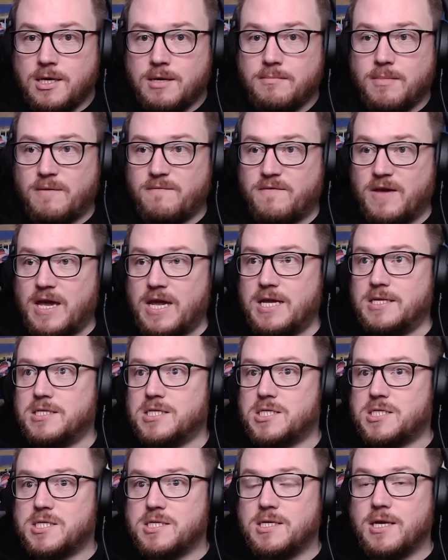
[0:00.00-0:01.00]
My
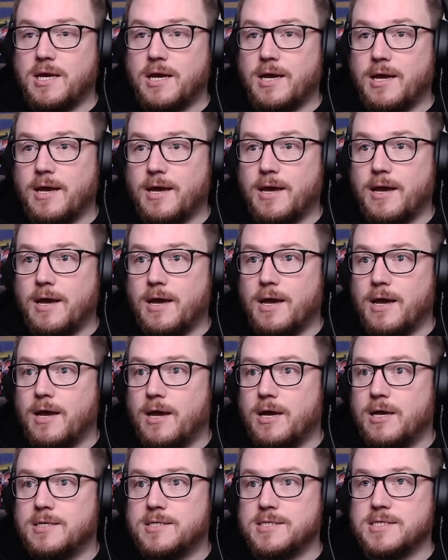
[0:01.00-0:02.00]
veins. Uh
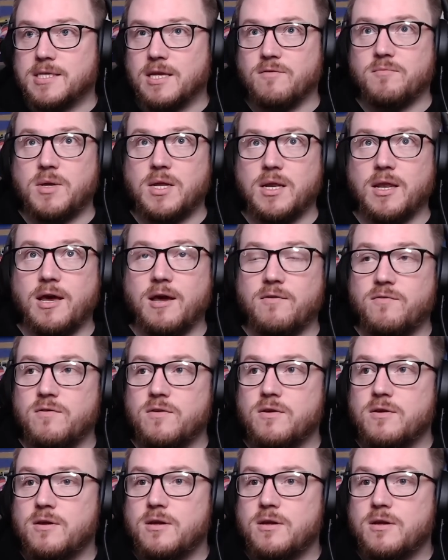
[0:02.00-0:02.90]
this is giving me life.